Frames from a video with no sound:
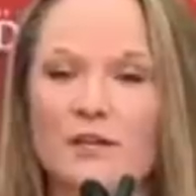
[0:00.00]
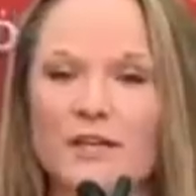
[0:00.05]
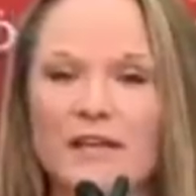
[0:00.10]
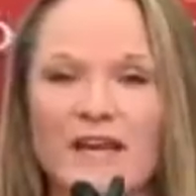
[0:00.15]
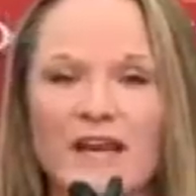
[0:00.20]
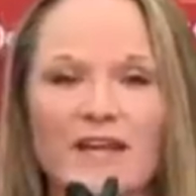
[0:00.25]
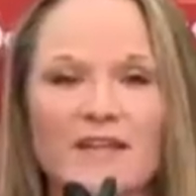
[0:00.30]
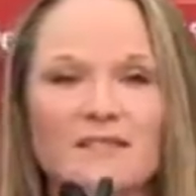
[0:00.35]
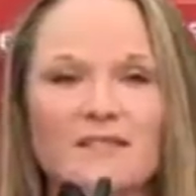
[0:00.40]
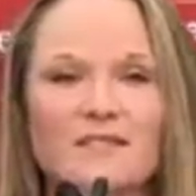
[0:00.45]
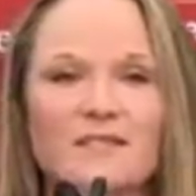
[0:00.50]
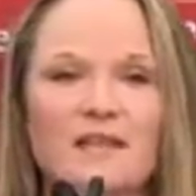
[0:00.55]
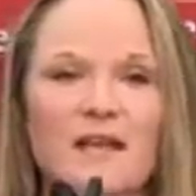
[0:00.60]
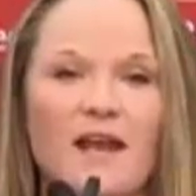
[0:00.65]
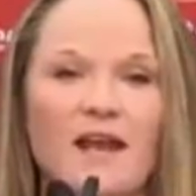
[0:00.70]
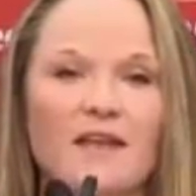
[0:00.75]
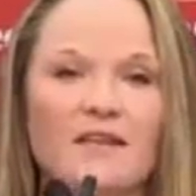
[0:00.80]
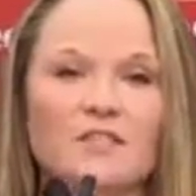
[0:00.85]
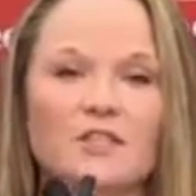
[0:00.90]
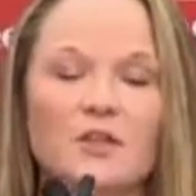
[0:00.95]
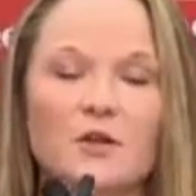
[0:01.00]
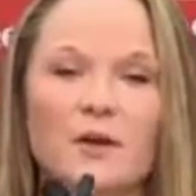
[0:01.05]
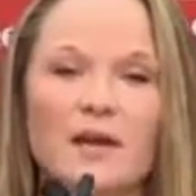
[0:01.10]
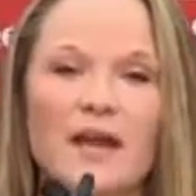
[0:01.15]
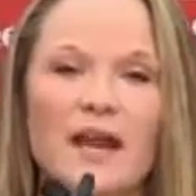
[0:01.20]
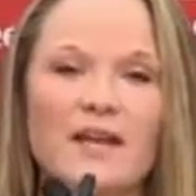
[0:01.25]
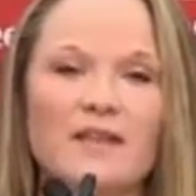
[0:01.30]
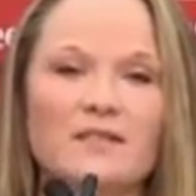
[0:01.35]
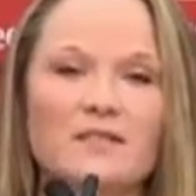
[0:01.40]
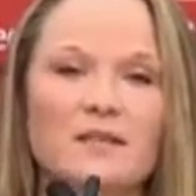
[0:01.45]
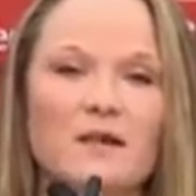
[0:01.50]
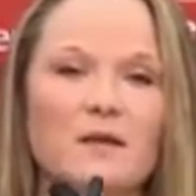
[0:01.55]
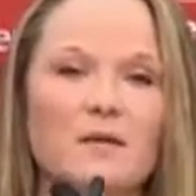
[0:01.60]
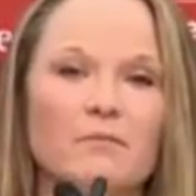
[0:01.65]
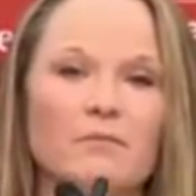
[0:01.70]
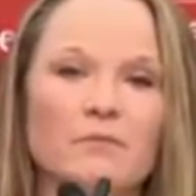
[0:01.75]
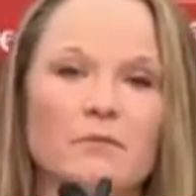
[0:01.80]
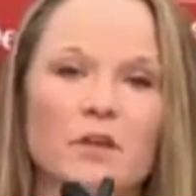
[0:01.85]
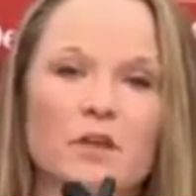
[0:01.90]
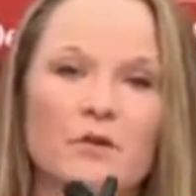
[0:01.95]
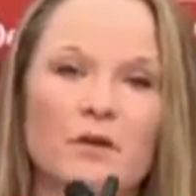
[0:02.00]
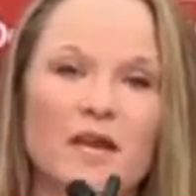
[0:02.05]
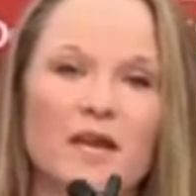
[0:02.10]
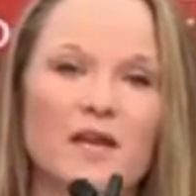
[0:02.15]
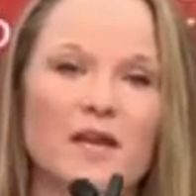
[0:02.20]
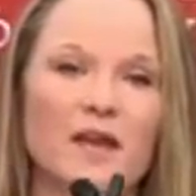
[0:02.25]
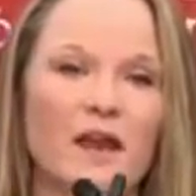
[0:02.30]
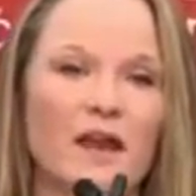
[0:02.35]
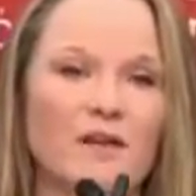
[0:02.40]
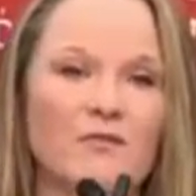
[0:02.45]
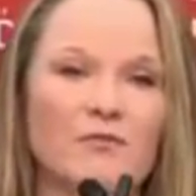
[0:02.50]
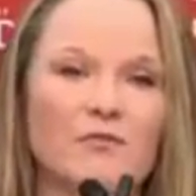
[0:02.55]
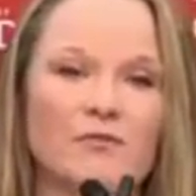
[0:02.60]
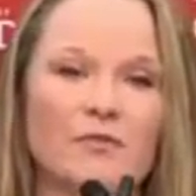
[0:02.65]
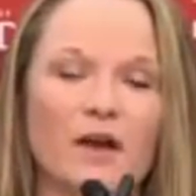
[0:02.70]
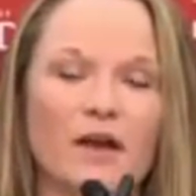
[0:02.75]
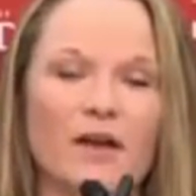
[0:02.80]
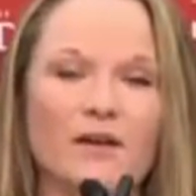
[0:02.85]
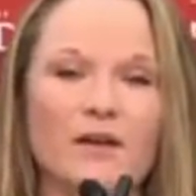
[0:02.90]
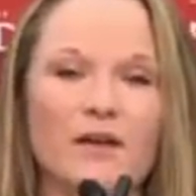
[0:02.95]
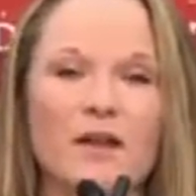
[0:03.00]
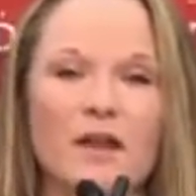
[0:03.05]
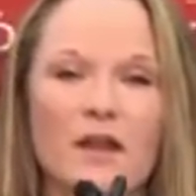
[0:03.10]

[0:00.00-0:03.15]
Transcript: their kids and create some unique and fun